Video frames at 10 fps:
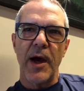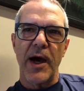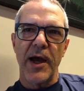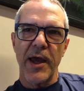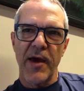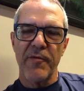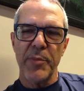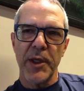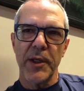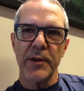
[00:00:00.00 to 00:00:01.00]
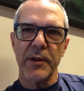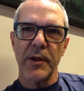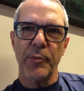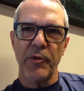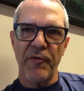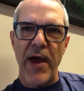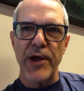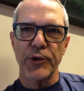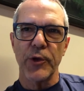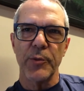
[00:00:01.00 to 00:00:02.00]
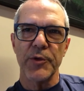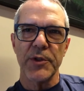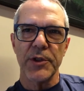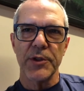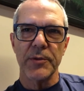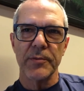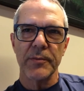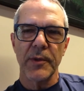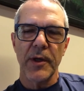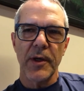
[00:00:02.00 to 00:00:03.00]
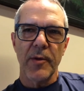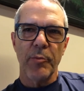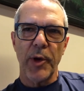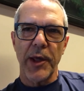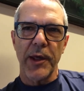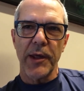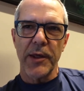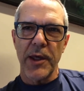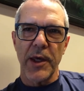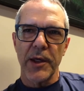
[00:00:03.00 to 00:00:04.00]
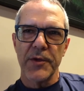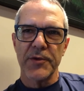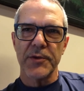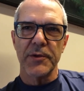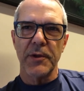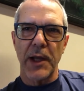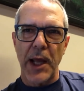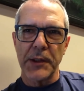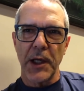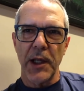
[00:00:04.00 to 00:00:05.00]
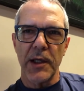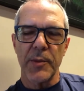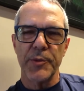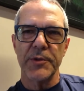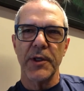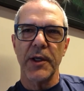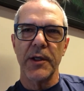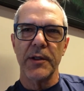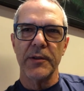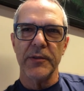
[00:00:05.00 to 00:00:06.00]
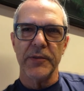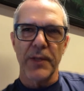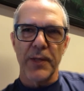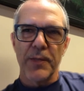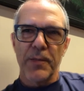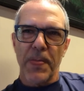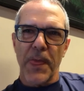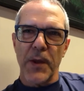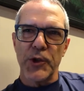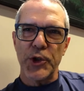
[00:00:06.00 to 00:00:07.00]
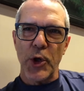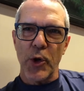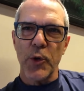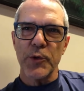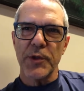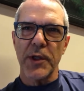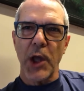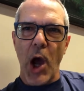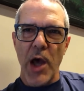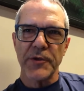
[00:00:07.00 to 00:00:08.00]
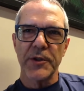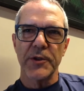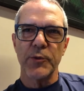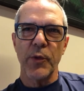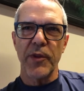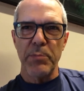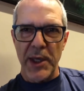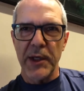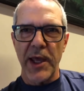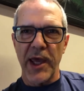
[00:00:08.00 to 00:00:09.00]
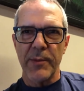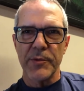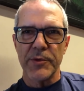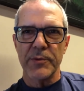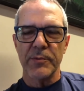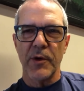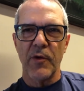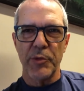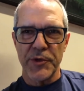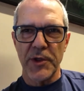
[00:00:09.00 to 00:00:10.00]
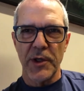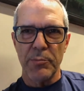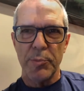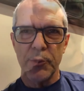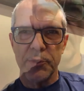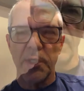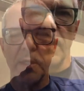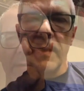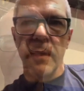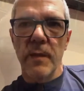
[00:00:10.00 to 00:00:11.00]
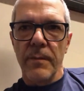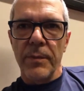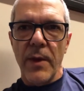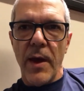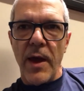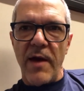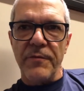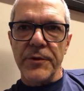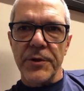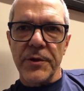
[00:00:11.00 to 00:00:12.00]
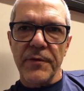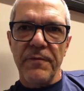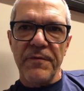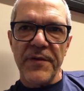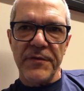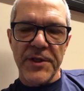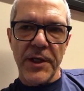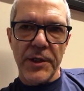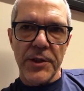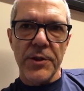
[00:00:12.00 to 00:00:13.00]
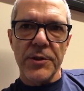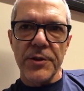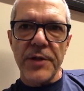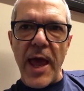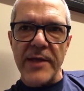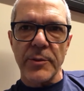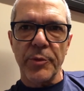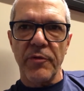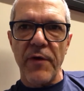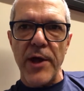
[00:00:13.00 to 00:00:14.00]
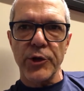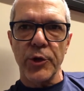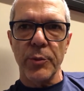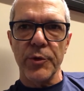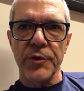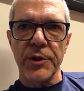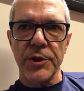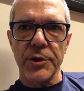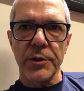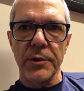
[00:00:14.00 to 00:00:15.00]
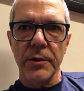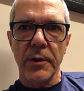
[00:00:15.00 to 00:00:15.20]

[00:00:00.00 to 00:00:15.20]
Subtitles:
I have been a professional musician, playing gigs, nightclubs, and shows and concerts with big names of Brazilian music. After 15 years as a professional musician,